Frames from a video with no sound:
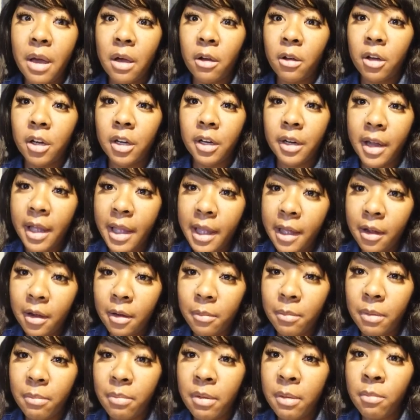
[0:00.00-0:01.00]
about her
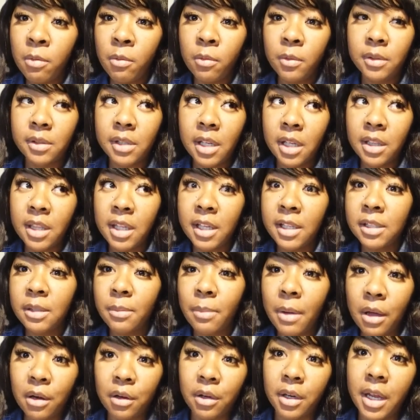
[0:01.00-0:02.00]
hair, but people will say things
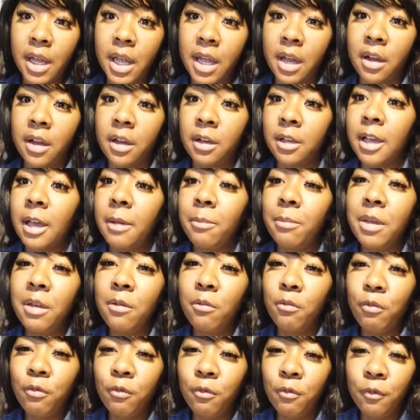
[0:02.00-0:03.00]
about her hair and
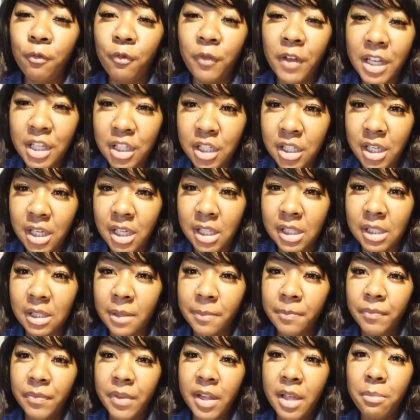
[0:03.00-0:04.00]
be vicious
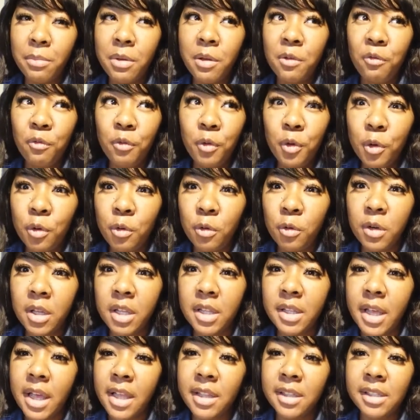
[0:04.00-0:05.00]
and be rude
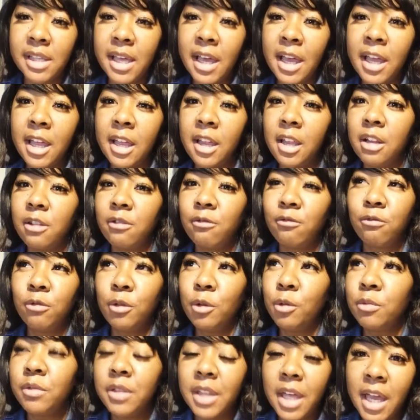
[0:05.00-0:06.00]
and say
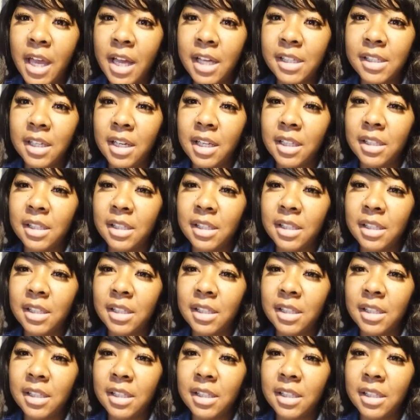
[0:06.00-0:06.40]
rude things.